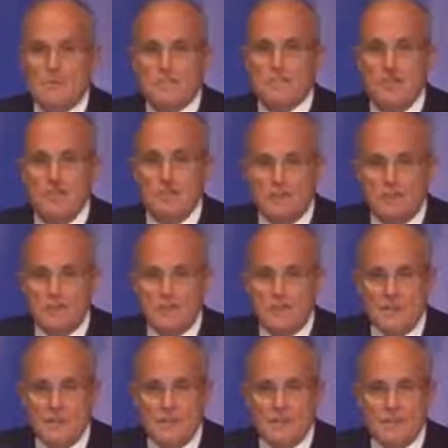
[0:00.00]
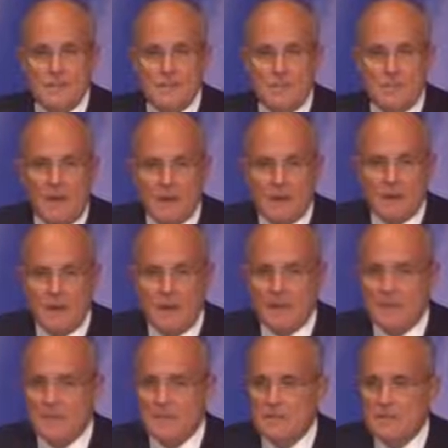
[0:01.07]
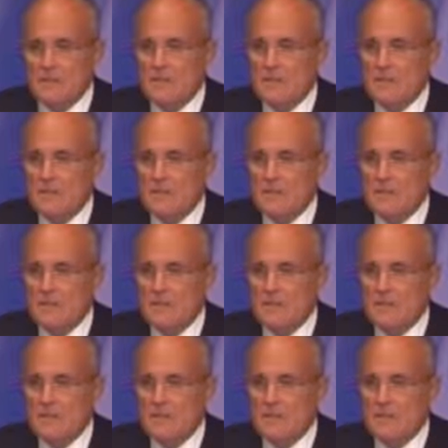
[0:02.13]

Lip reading: slaughtered despite that.